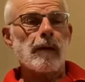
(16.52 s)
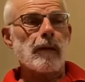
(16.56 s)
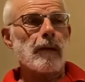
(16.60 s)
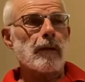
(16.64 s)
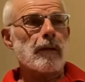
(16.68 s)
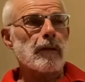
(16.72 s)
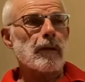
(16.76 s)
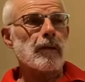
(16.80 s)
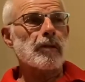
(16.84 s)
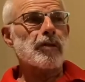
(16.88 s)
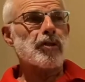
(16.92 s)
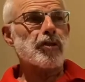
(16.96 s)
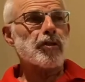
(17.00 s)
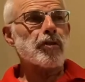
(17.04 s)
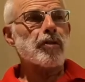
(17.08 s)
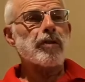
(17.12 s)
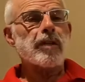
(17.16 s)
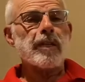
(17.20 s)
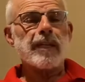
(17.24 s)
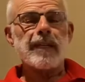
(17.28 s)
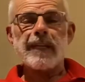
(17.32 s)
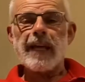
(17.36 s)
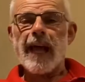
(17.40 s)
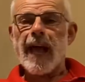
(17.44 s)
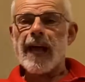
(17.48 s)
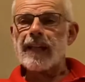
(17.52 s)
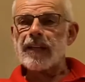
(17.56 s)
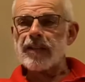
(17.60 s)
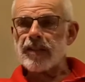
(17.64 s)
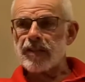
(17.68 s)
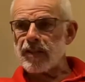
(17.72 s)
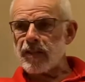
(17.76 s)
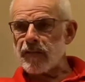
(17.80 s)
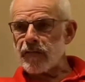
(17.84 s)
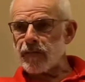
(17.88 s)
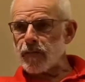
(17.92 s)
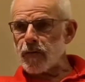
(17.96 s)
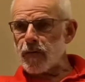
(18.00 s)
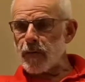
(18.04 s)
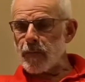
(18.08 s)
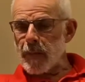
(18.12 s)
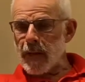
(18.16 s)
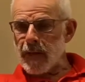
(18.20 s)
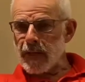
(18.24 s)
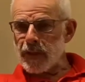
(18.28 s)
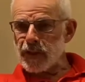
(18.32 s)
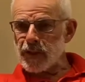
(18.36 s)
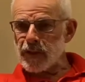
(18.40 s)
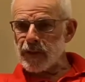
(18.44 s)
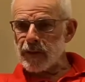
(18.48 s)
concerning galaxy
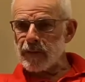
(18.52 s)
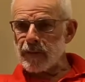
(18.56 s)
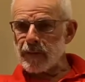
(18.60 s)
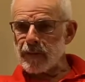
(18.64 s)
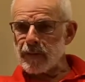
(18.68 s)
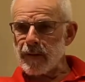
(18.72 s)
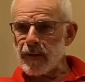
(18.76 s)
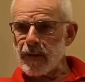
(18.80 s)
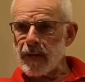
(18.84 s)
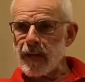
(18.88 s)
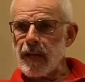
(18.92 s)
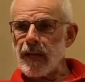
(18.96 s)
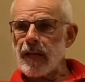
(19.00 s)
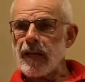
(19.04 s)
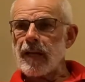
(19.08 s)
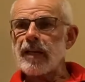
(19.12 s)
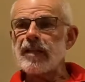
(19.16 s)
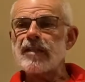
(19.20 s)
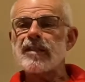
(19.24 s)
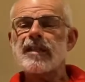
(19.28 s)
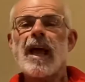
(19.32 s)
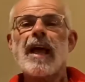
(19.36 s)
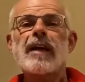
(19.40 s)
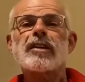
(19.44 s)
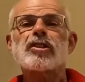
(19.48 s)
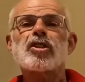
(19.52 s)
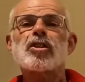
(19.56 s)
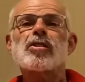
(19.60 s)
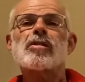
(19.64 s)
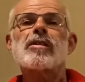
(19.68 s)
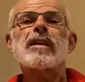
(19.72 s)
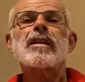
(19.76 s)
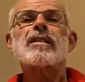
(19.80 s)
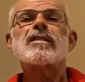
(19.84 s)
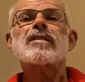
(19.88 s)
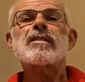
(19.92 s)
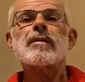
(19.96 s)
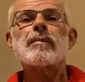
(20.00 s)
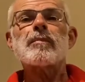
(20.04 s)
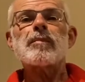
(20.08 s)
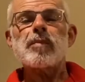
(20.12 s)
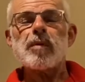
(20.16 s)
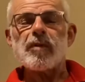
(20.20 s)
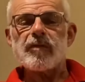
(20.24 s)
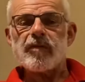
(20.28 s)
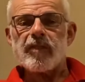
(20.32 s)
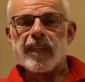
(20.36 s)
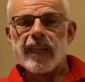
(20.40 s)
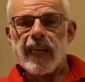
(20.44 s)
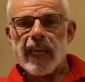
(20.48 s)
formation is actually a
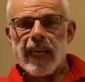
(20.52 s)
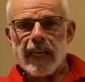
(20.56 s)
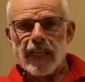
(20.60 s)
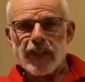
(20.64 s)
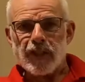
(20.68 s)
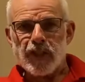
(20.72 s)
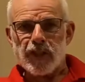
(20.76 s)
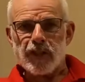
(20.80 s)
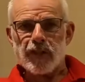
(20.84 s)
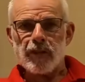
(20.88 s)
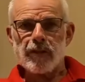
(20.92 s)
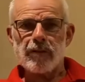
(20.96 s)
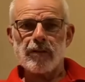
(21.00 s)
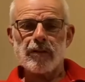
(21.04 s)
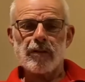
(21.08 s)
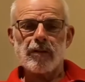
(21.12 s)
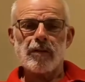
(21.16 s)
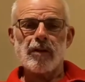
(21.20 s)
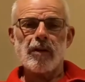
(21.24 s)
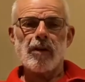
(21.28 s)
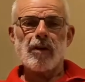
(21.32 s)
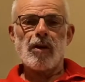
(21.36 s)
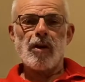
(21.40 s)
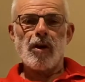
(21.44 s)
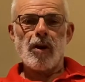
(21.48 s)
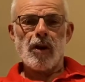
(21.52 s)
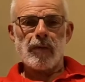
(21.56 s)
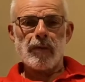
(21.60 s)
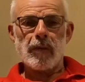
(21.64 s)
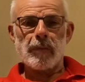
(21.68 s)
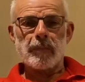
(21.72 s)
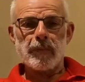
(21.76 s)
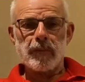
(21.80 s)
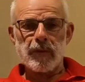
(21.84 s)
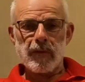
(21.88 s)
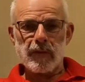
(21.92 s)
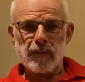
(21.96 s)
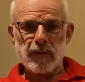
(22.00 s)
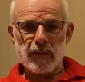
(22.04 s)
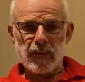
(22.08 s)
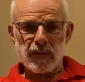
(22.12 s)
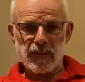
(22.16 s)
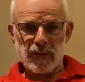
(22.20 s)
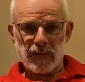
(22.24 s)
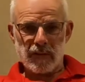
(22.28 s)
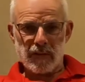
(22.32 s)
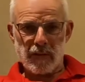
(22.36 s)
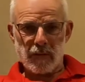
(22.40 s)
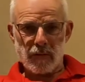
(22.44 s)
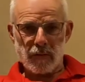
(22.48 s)
simplification on the previous
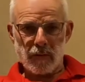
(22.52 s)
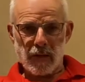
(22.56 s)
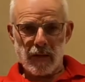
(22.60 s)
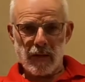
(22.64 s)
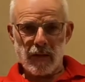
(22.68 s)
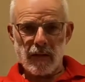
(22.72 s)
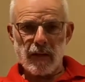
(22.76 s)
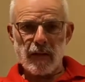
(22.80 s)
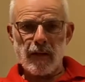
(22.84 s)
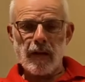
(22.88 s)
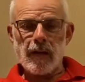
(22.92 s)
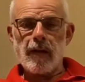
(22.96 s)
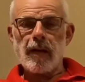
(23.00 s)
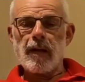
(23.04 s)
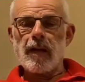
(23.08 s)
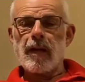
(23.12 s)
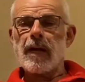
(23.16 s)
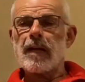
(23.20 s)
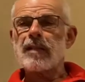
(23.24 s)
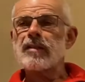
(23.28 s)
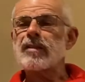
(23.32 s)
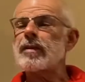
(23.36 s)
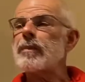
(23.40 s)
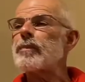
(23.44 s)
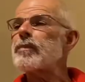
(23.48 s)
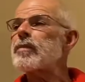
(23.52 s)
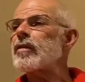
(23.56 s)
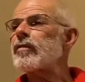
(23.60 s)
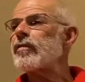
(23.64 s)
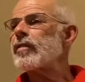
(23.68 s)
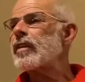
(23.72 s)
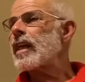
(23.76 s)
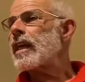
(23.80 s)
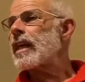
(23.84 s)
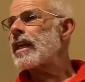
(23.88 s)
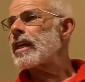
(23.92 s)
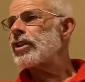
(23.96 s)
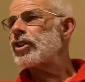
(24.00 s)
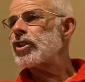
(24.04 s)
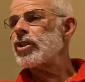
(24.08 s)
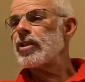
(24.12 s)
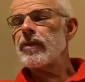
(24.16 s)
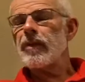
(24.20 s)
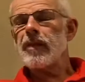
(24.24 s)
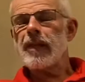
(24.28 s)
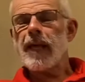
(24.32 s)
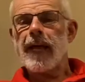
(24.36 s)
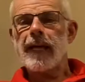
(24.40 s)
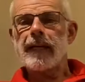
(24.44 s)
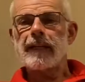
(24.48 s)
theory. A simplification
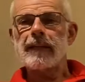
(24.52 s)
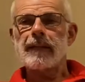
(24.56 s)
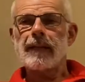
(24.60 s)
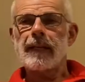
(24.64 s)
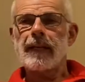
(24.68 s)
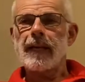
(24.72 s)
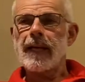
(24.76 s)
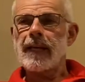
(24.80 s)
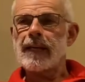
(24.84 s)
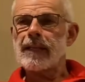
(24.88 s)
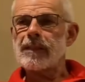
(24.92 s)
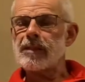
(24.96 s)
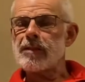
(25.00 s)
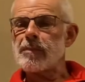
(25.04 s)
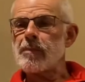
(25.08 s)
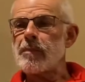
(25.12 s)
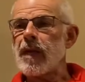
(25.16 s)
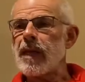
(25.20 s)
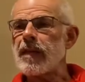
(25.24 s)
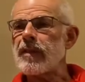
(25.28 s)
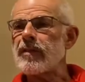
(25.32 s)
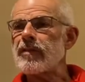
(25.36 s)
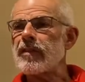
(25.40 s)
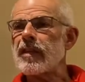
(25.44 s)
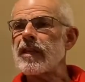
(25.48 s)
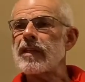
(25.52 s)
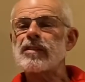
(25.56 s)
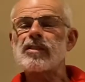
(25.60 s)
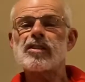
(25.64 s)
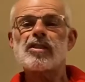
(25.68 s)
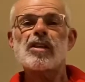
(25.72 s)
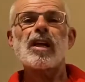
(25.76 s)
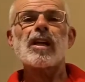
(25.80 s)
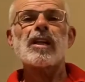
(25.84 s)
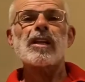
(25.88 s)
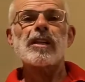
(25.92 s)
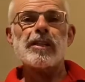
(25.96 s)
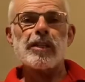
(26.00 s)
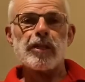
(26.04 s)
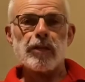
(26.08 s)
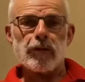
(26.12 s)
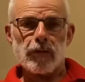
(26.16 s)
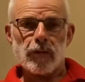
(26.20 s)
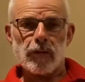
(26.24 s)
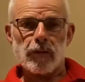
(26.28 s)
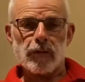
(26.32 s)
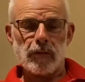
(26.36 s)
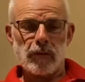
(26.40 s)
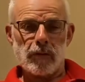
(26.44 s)
that has made things clearer